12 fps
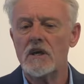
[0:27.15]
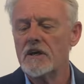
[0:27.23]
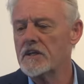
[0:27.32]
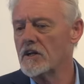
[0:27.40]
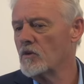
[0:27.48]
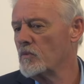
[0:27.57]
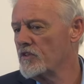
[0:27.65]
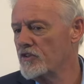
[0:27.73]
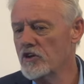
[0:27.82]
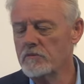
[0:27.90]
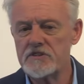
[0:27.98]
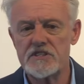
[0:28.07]
You know, with
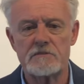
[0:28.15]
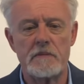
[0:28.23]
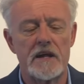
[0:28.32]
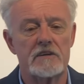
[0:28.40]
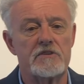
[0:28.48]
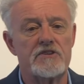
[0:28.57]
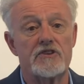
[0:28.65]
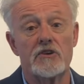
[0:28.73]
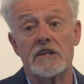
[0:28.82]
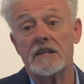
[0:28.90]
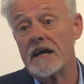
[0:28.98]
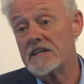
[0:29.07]
humans, it's about every
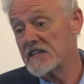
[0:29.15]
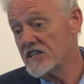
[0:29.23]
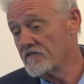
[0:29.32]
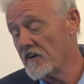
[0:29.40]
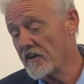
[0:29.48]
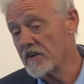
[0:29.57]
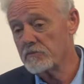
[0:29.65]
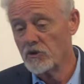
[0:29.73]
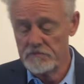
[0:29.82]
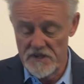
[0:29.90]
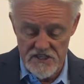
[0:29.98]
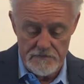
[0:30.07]
30 days. It's variable,
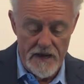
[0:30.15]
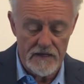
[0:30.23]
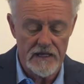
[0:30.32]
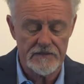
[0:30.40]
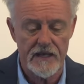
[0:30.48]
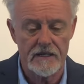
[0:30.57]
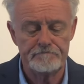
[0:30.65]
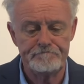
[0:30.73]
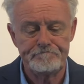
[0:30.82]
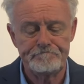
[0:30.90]
but it's about like that.